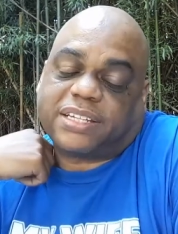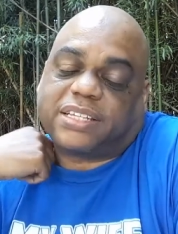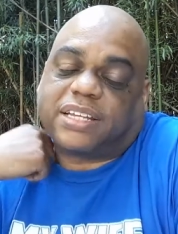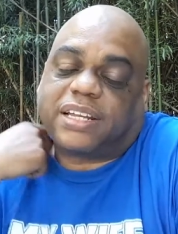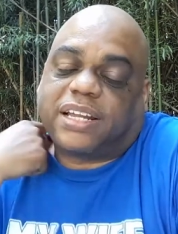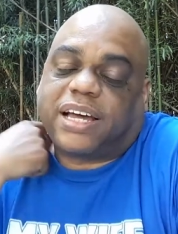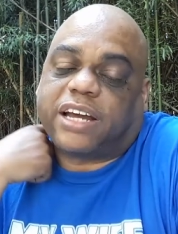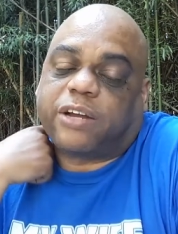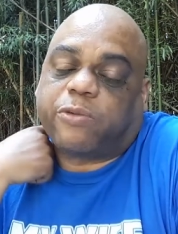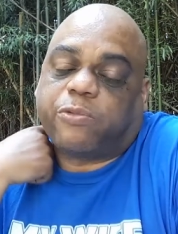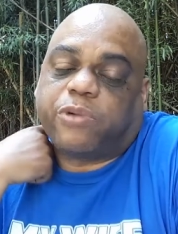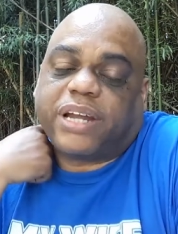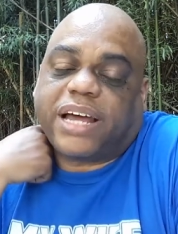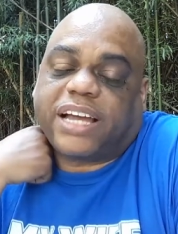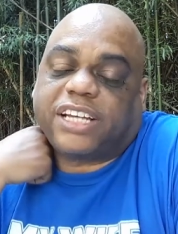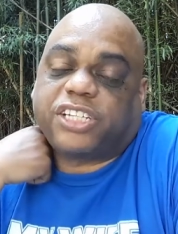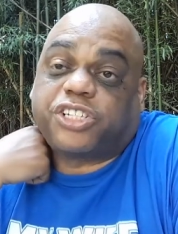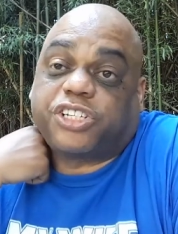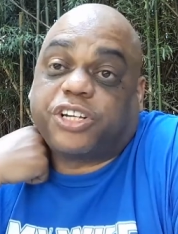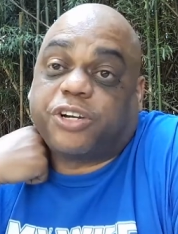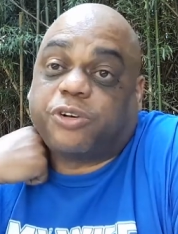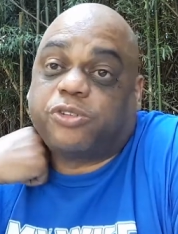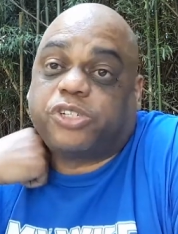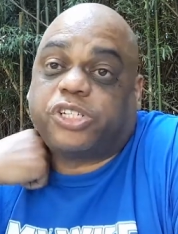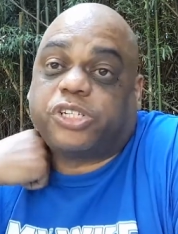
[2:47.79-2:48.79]
A lot of what I
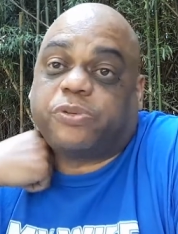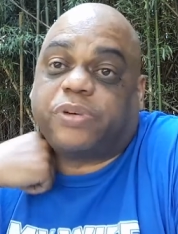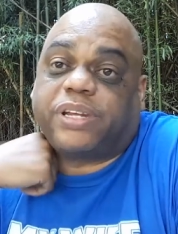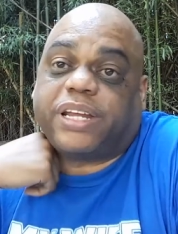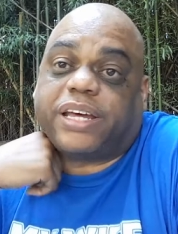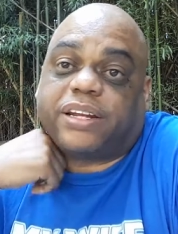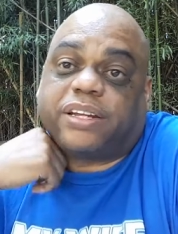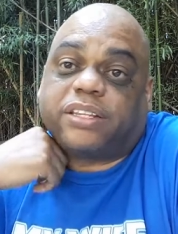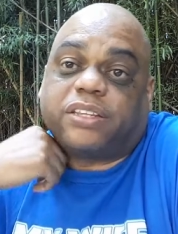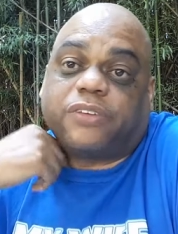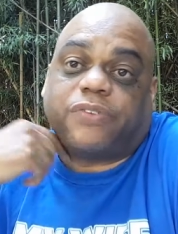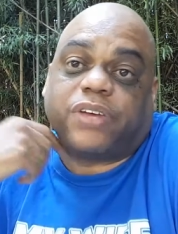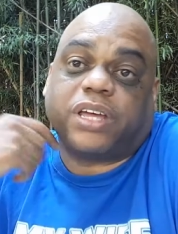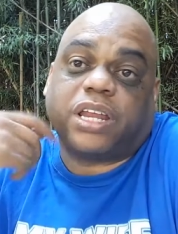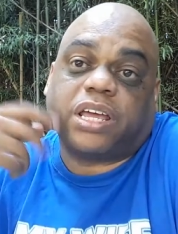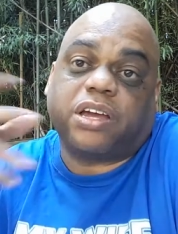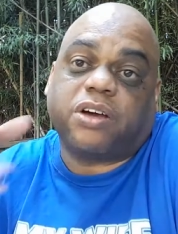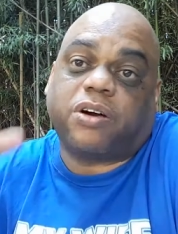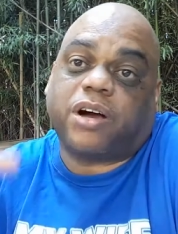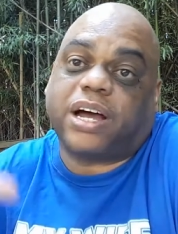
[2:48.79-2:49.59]
showed you in that other video,